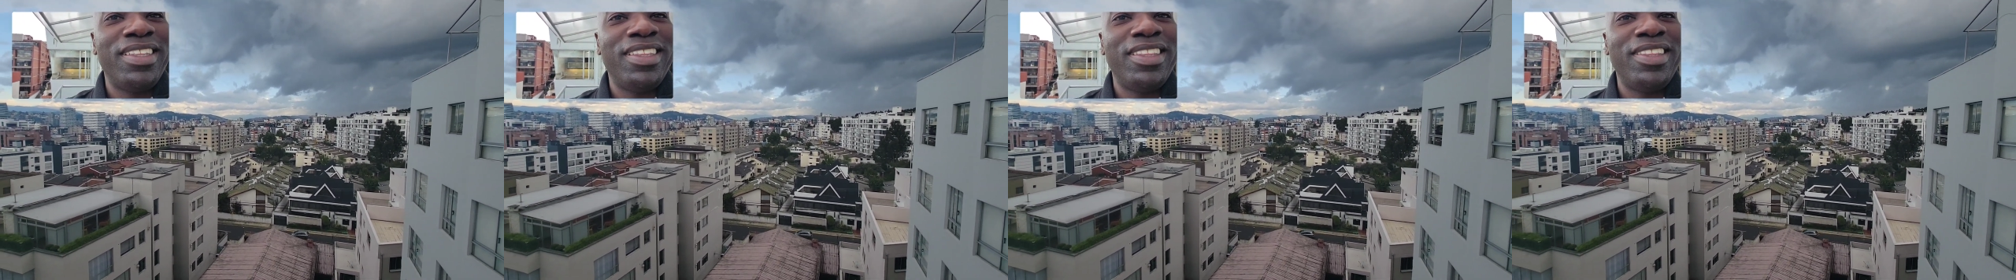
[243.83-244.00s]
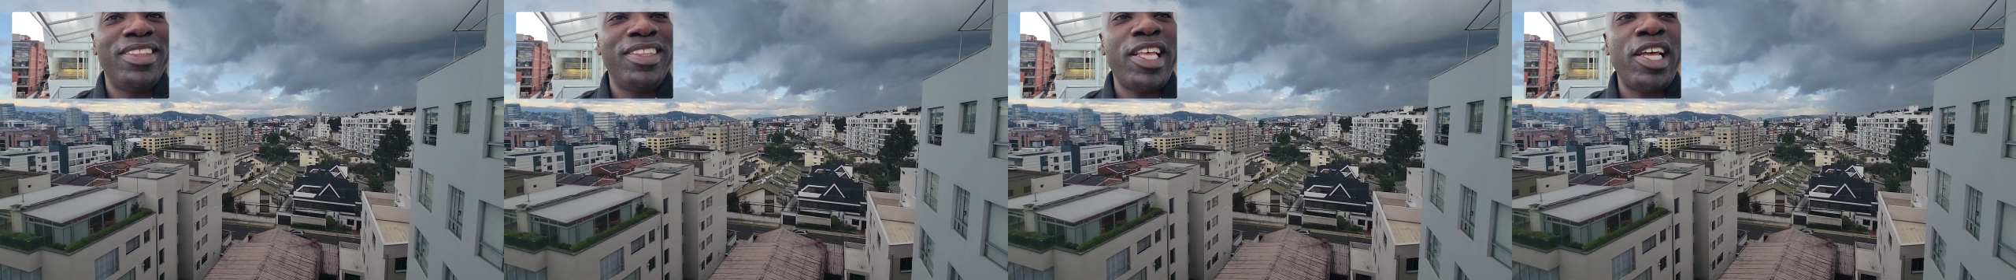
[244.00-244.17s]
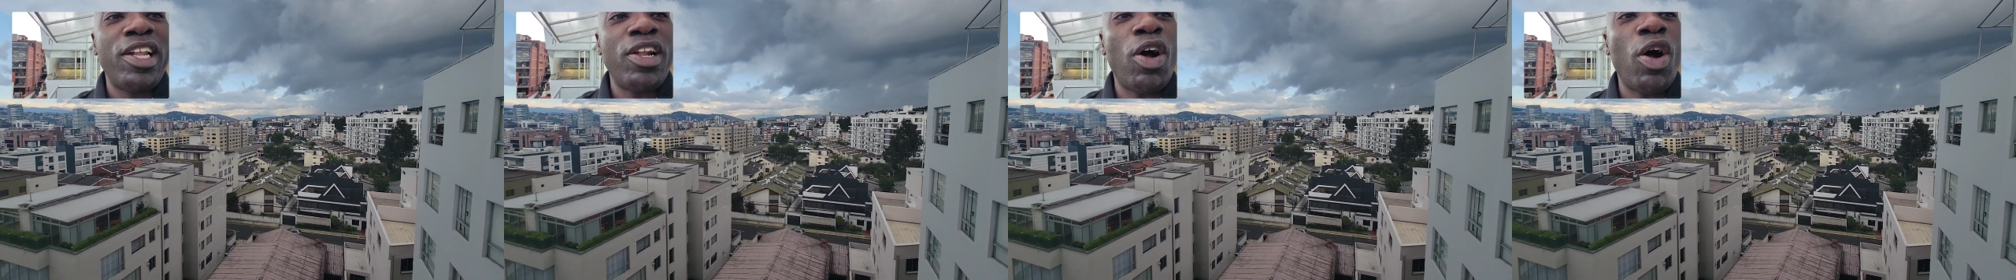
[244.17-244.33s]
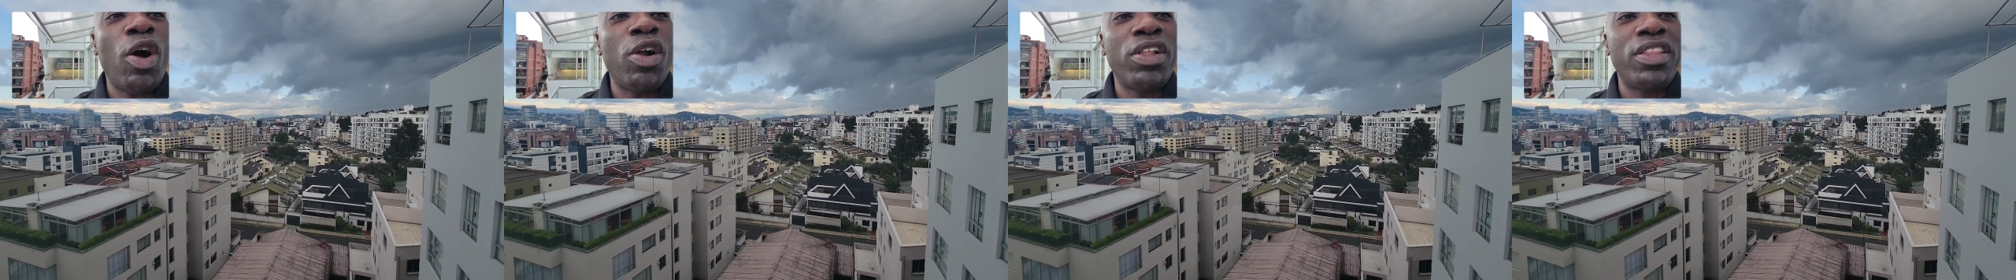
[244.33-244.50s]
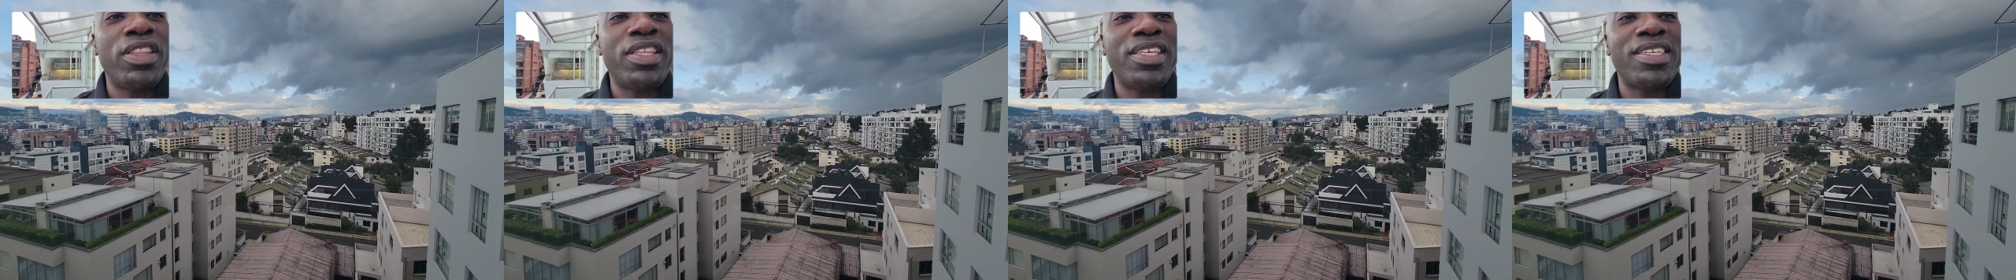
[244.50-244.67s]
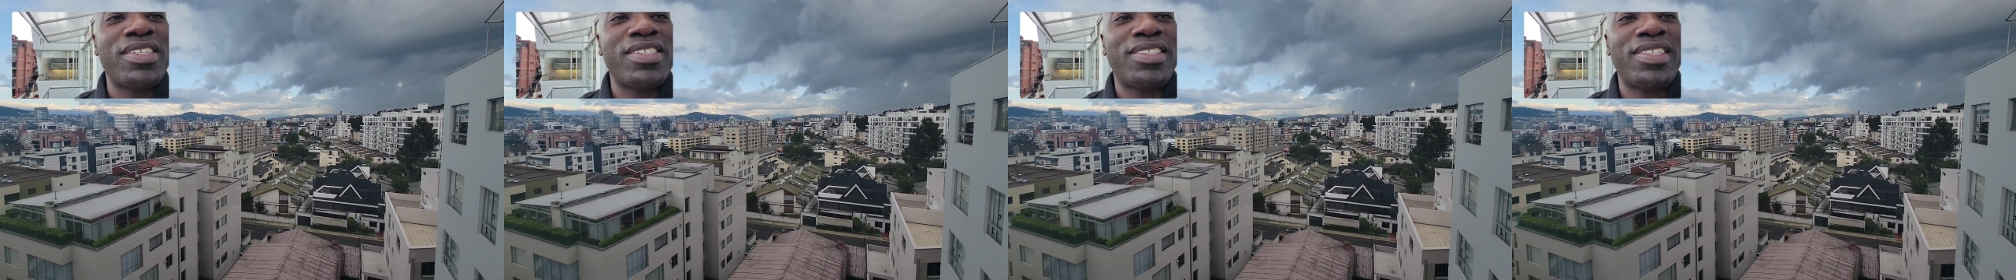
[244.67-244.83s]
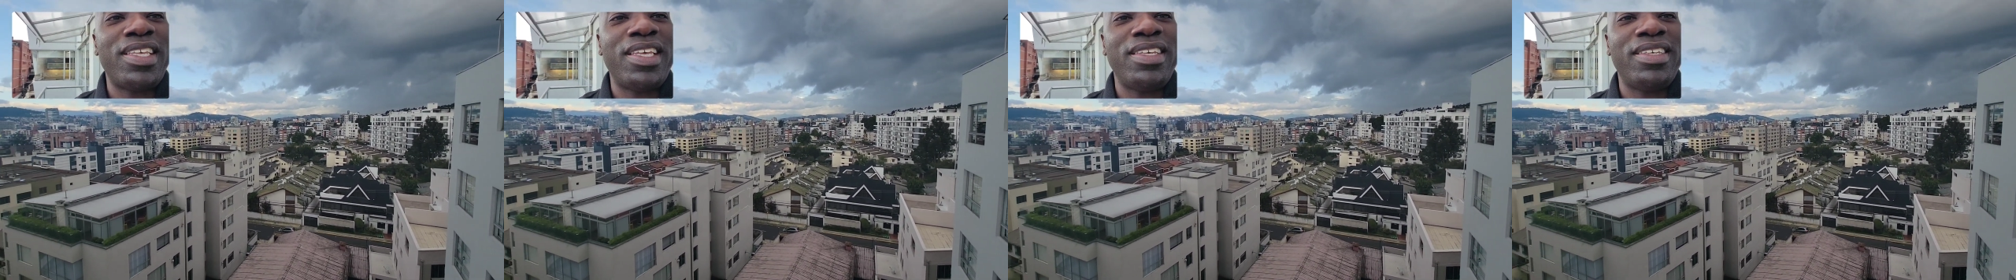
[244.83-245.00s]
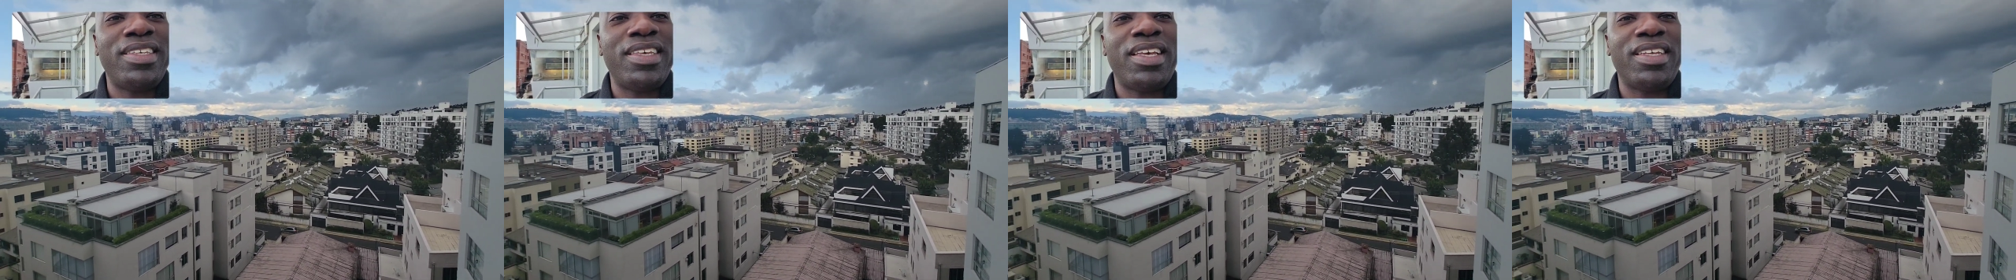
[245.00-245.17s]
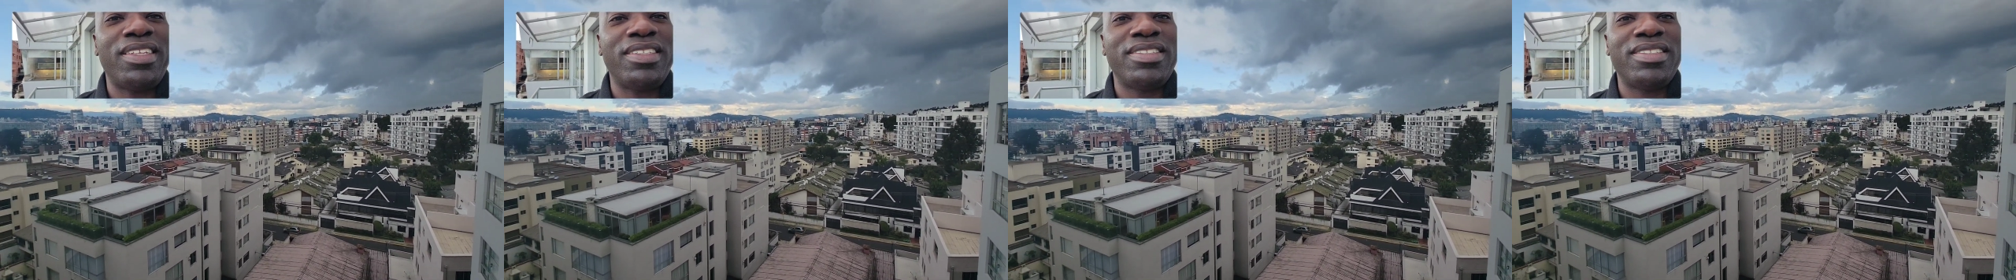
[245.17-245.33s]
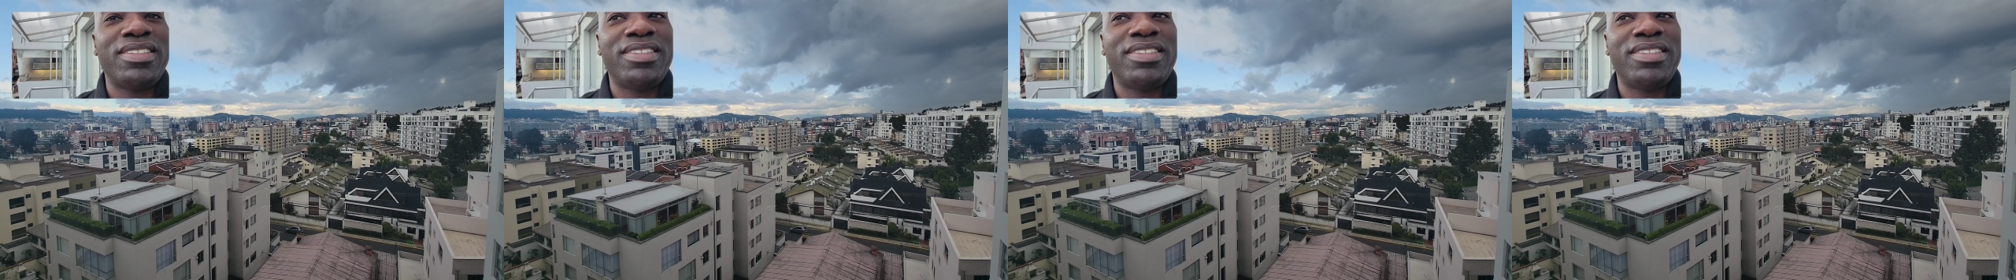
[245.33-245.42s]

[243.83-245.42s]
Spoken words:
Let all of this sink in.